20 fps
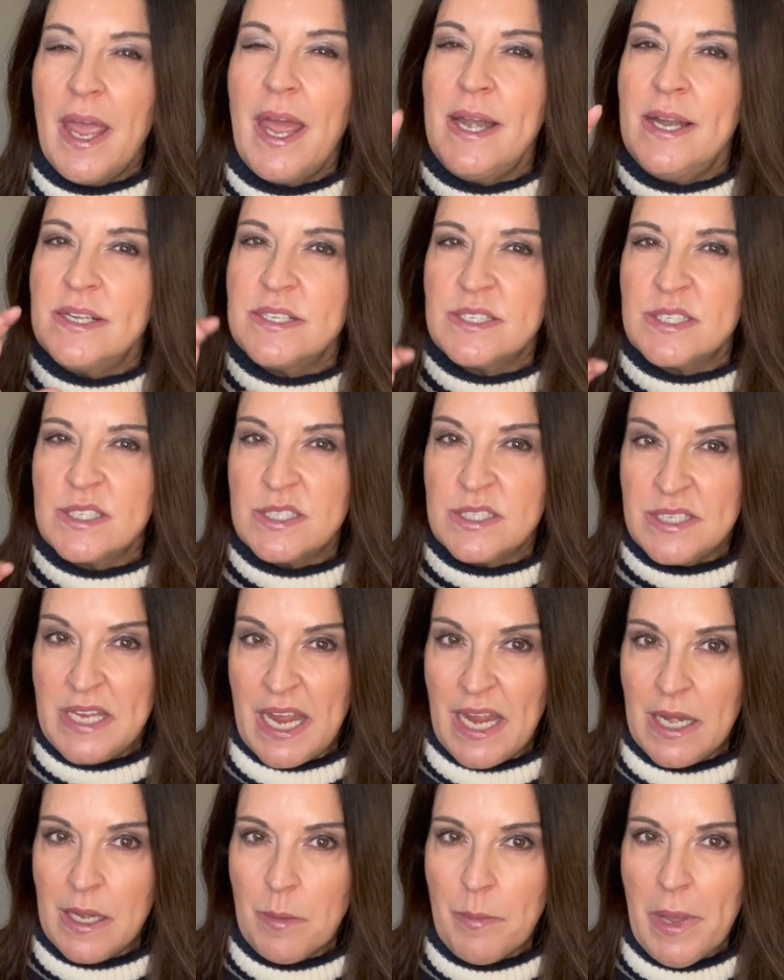and it
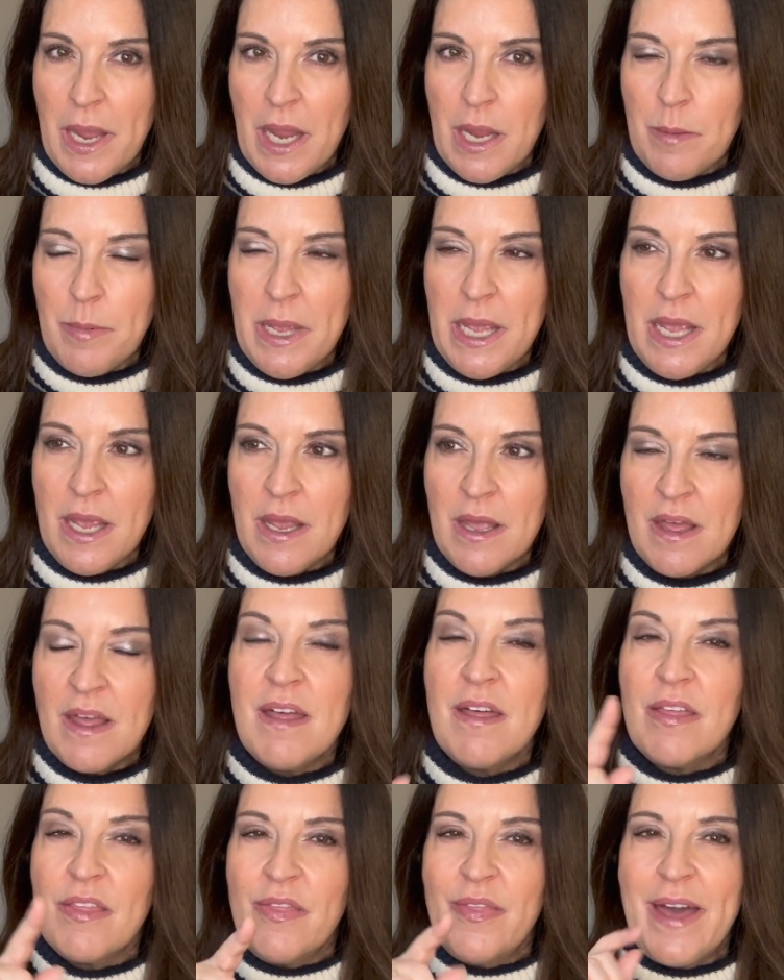stayed a baby,
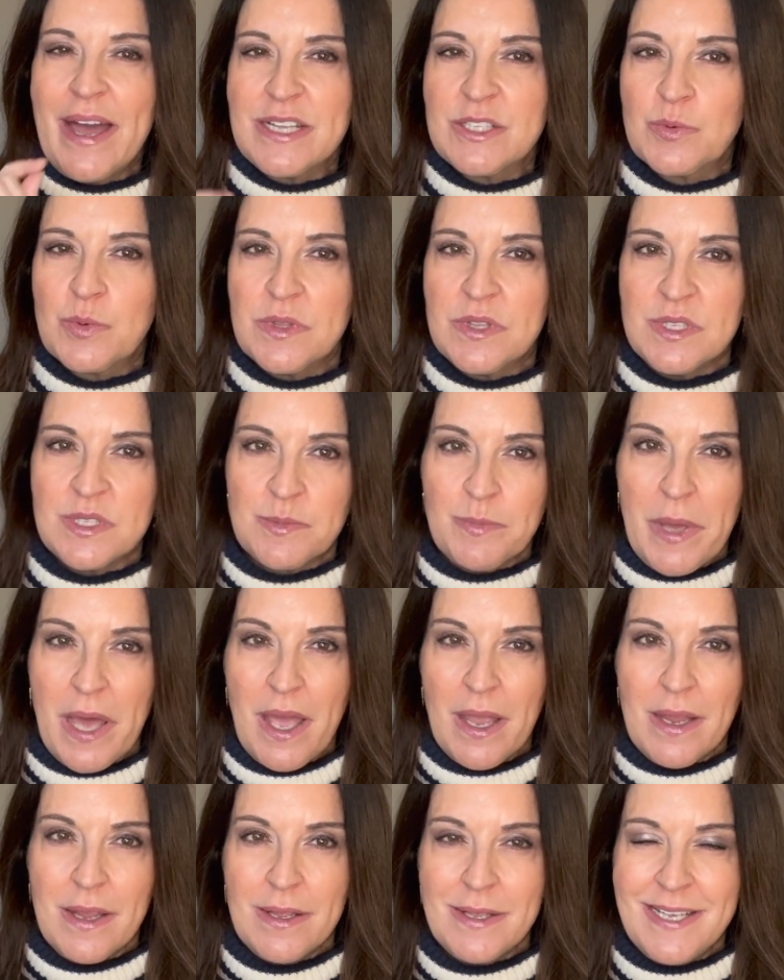that's what this
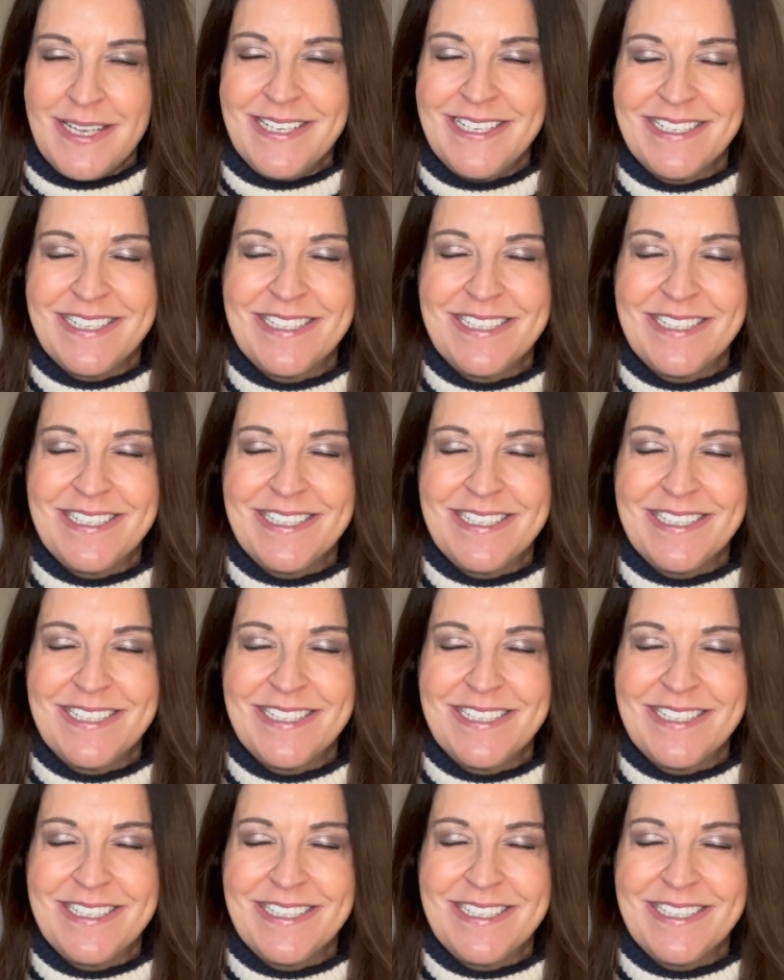bag is.